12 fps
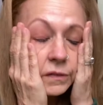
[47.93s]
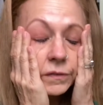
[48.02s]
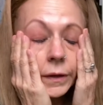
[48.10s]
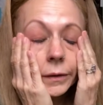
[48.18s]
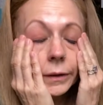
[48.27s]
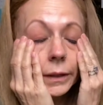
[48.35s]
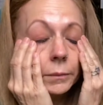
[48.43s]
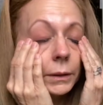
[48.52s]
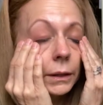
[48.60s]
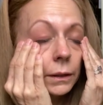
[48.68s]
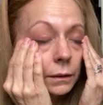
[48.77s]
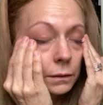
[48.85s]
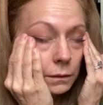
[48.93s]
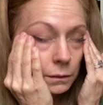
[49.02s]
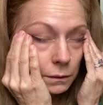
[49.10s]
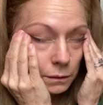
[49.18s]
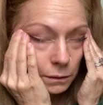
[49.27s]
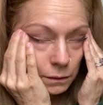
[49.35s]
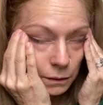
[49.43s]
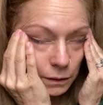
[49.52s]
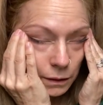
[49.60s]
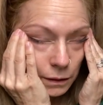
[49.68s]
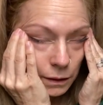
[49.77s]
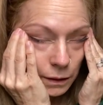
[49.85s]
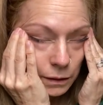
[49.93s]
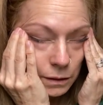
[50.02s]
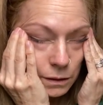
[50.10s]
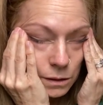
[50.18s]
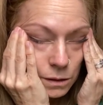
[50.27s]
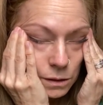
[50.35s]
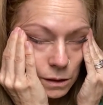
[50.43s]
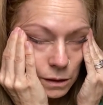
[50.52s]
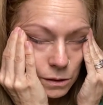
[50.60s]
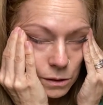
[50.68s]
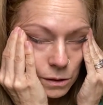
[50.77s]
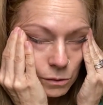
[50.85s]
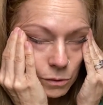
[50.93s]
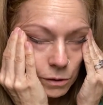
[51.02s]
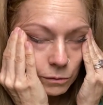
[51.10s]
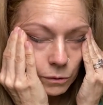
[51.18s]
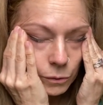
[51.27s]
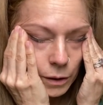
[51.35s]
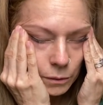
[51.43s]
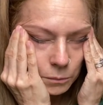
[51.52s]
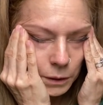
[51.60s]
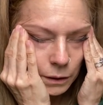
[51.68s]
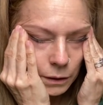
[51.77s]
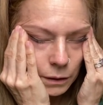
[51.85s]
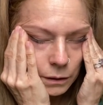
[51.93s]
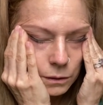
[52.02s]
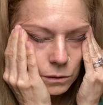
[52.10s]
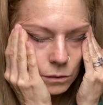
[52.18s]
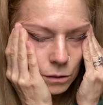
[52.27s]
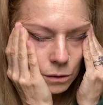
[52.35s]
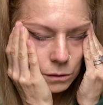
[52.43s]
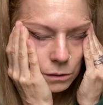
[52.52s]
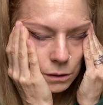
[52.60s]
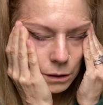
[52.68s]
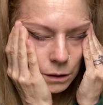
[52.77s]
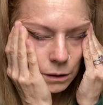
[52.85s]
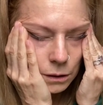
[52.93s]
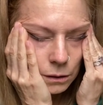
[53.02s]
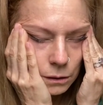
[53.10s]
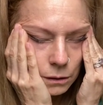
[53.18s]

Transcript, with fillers: I found Amanita. It just got so overwhelming and exhausting.